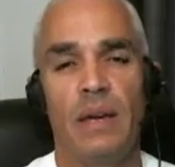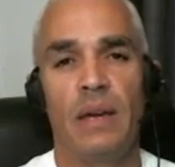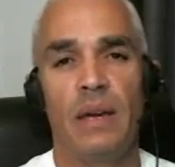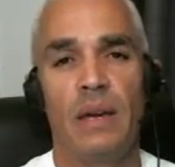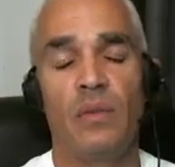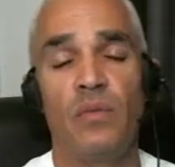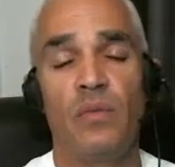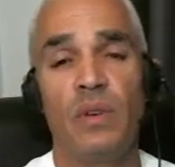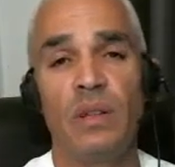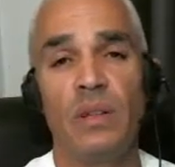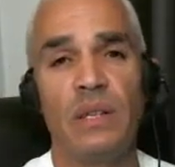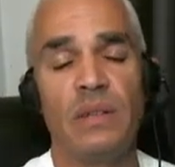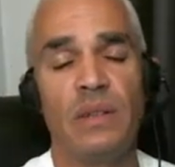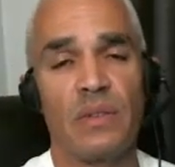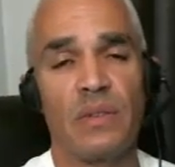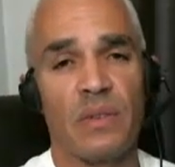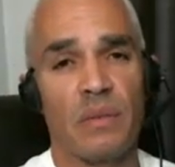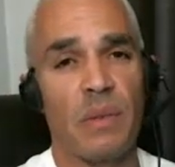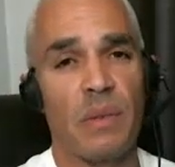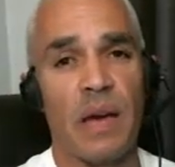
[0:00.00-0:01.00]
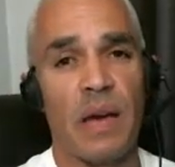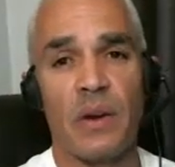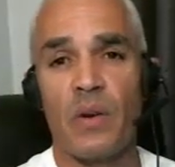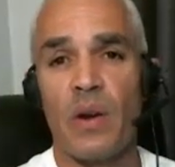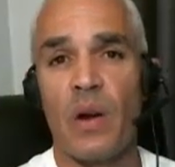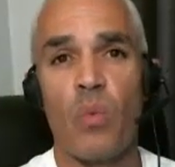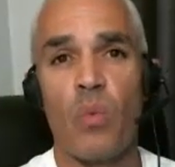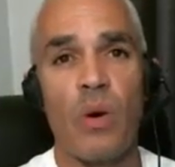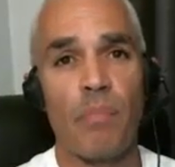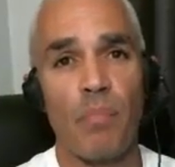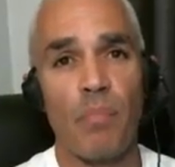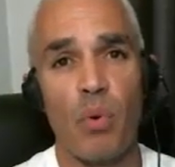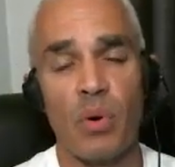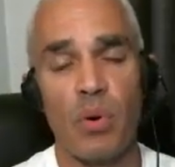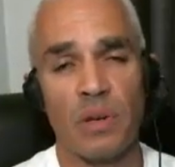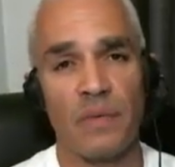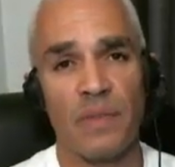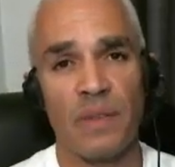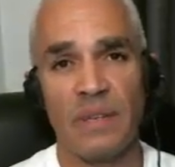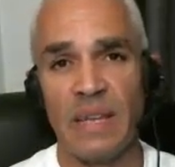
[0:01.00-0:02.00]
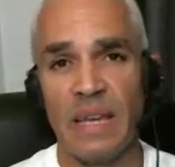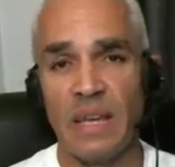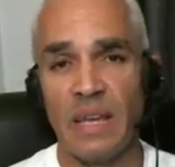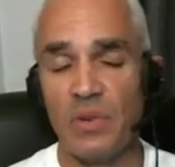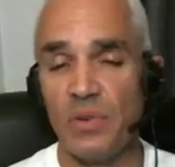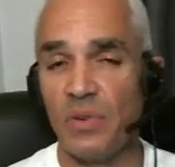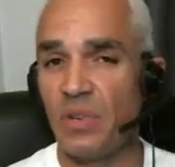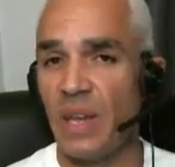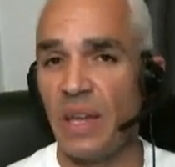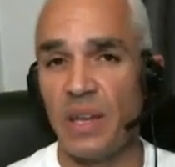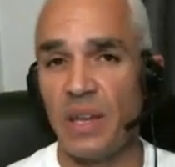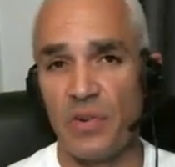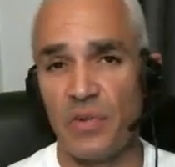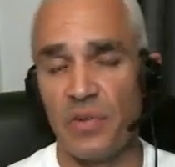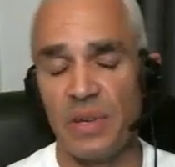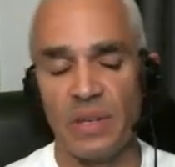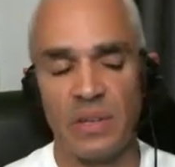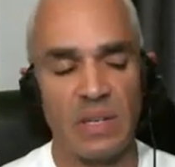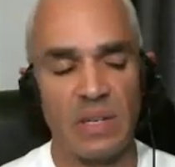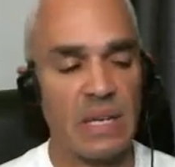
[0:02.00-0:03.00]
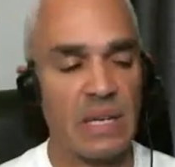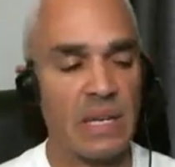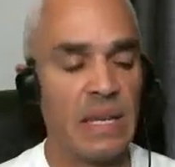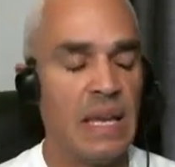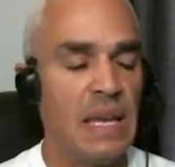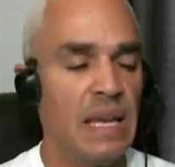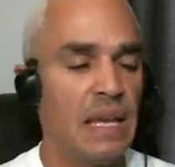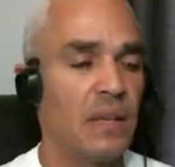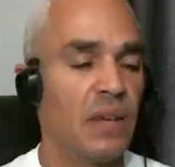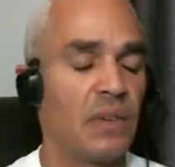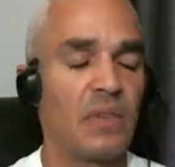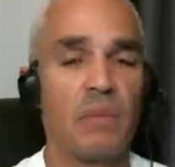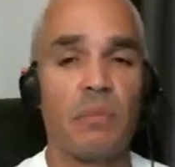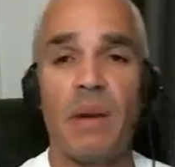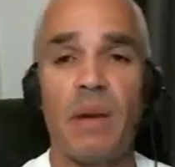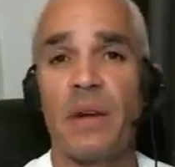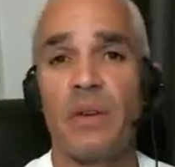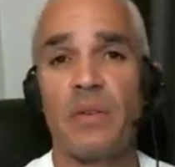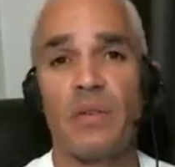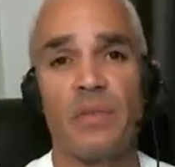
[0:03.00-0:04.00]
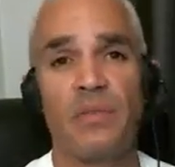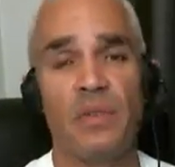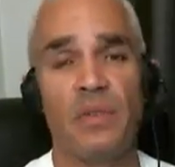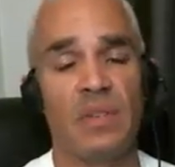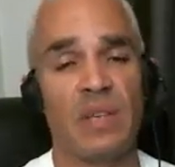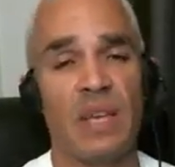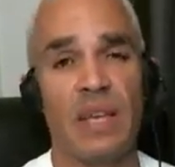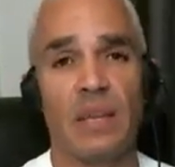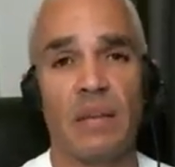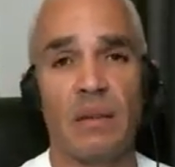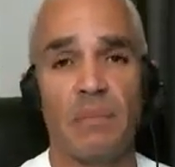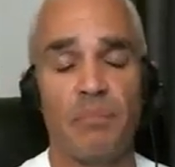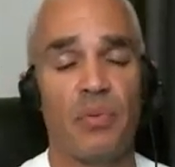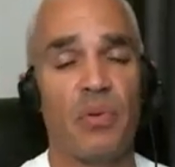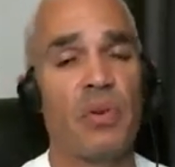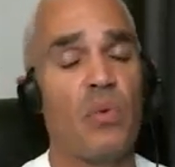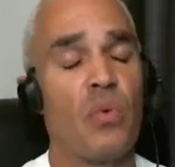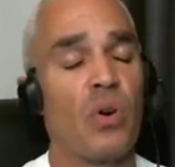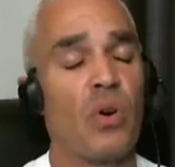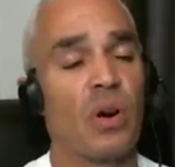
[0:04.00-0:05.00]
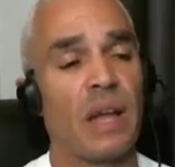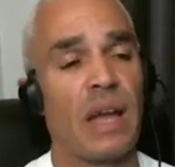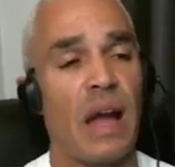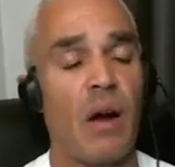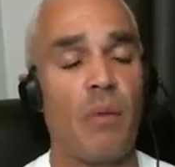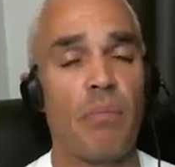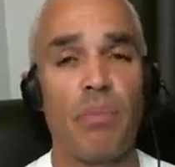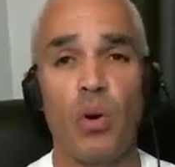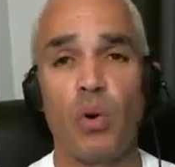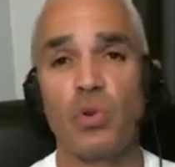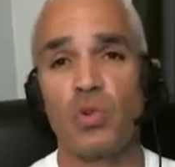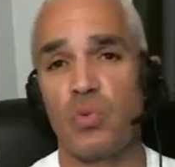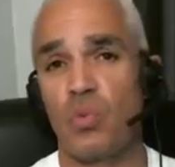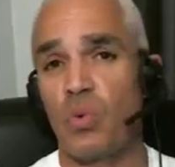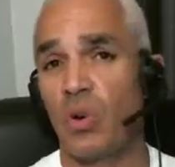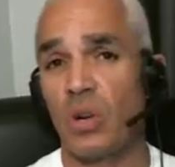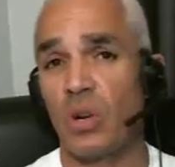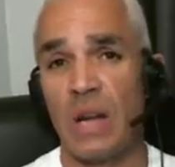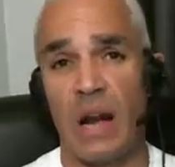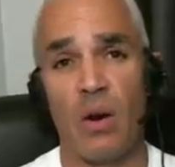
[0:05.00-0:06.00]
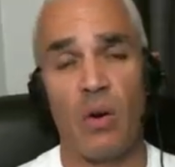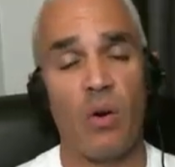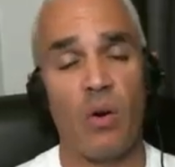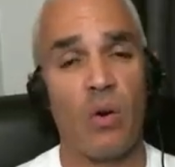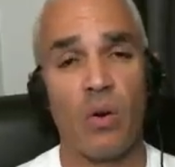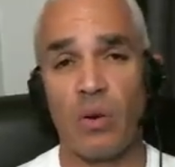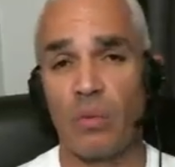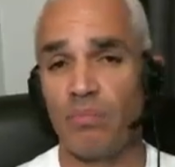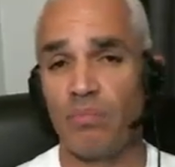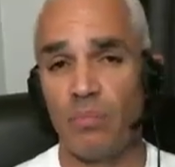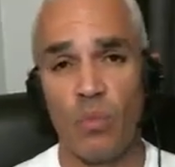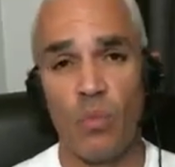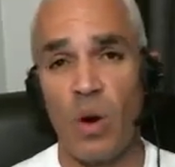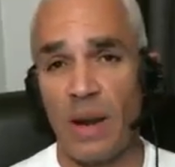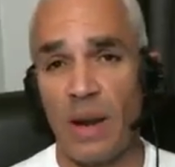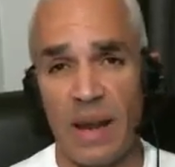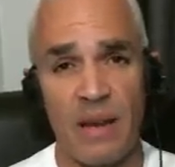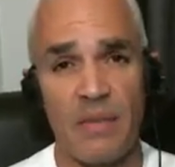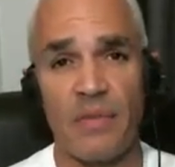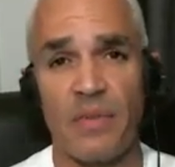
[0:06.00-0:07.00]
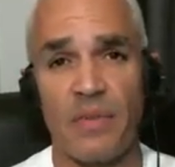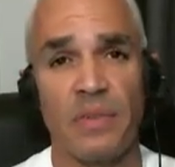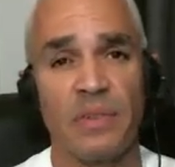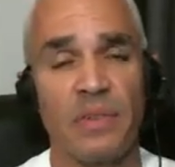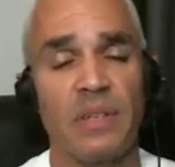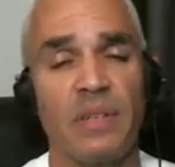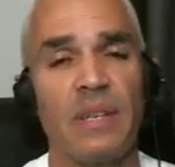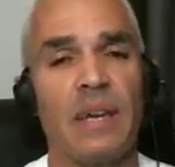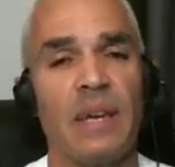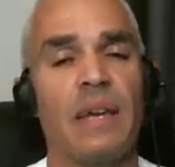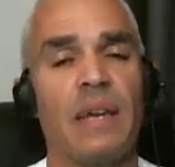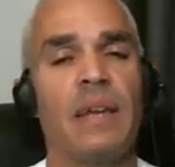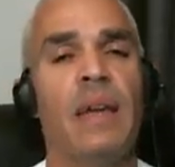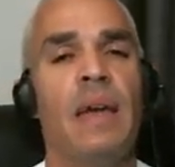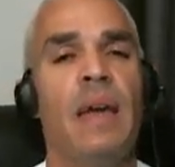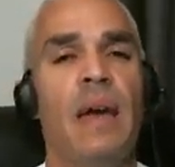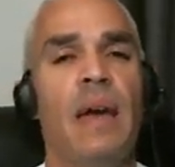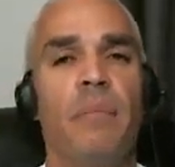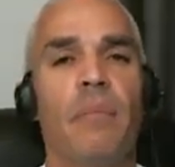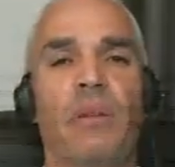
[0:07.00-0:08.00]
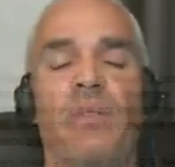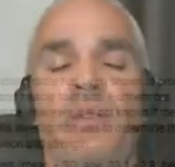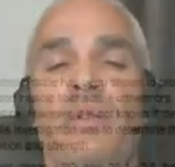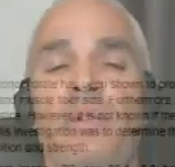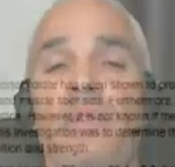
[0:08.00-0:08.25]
It really doesn't matter at what point of the day you take creatine. It doesn't matter if you take it pre-workout, post-workout, or whenever in the day, but there